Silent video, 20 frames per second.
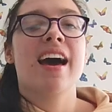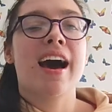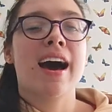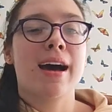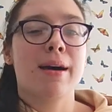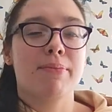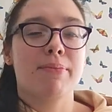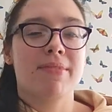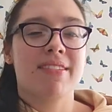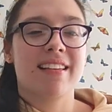
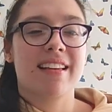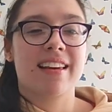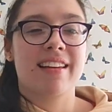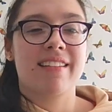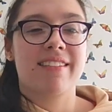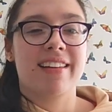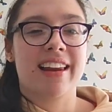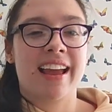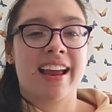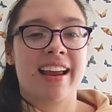
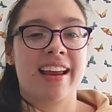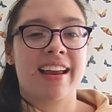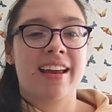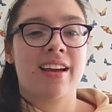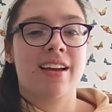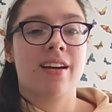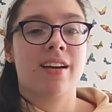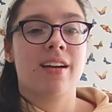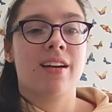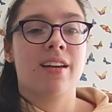Absolutely
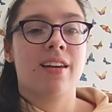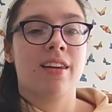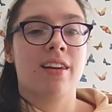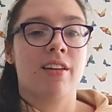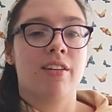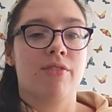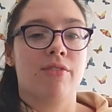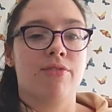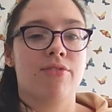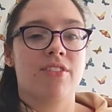
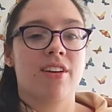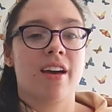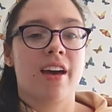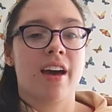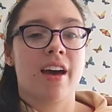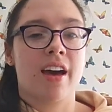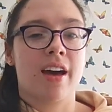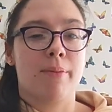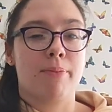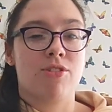loved
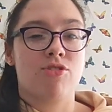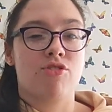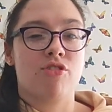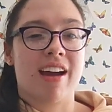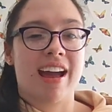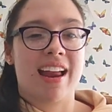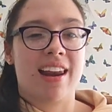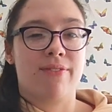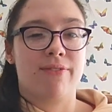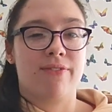her
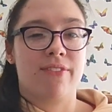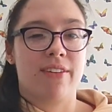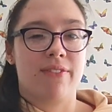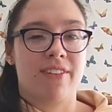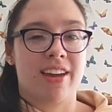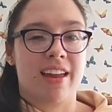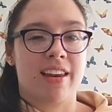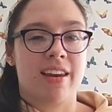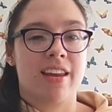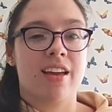portrayal of
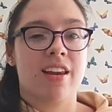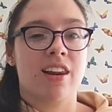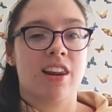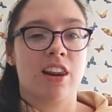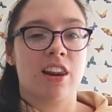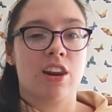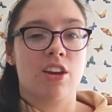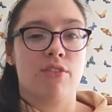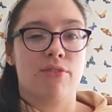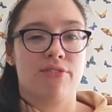Vivian.
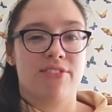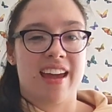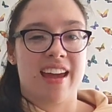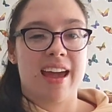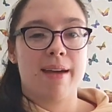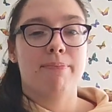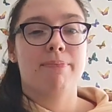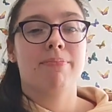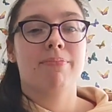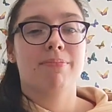Loved it.